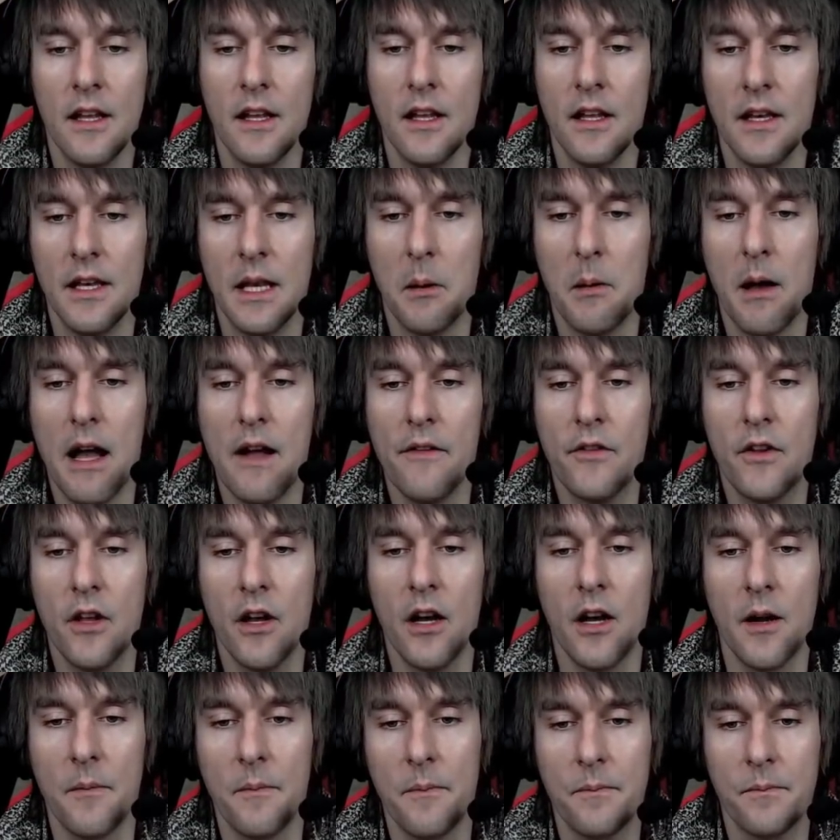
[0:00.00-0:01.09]
Now I've
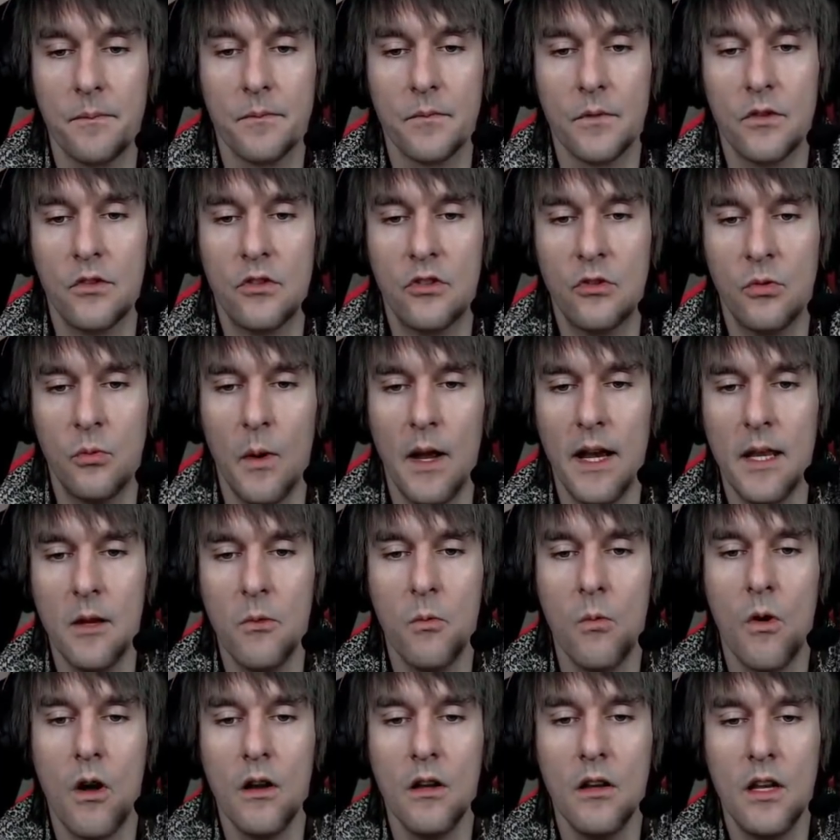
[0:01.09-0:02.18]
got
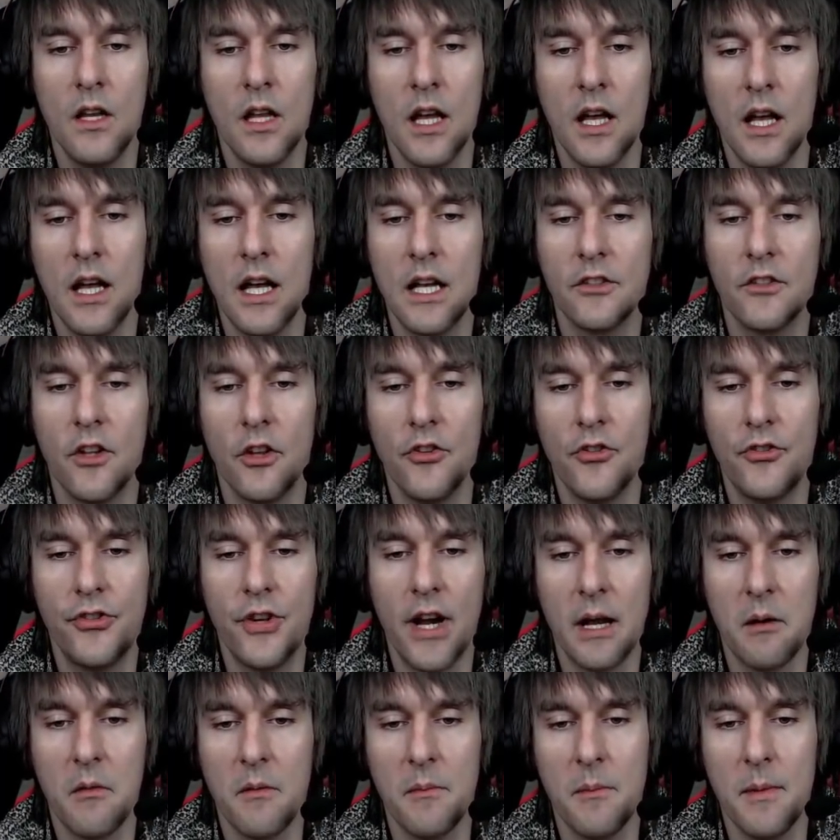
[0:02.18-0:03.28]
21 cars on
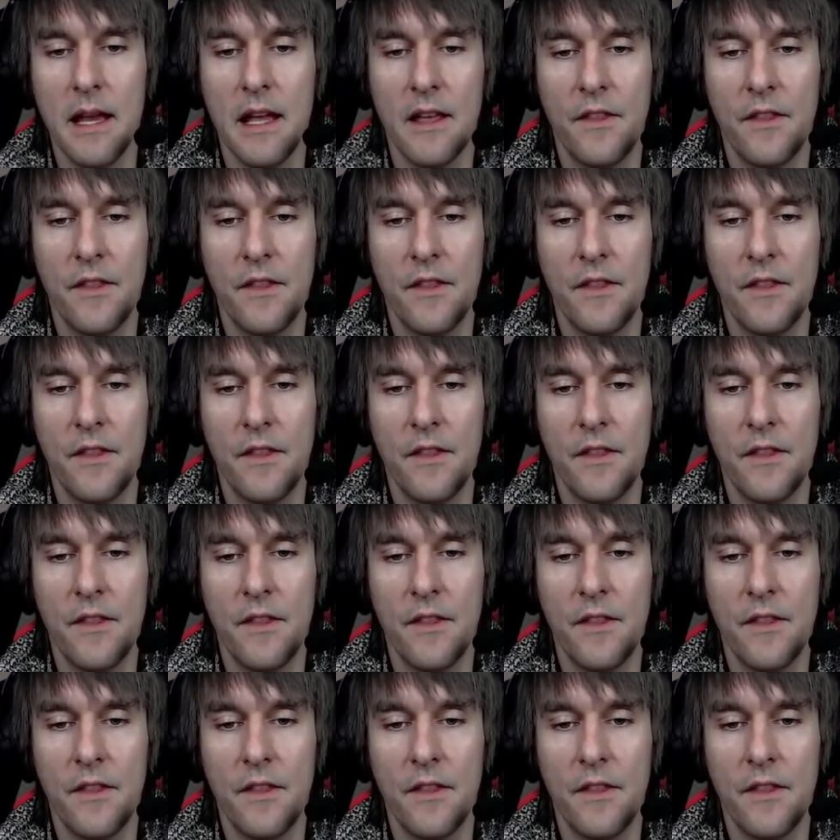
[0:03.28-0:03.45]
track with me,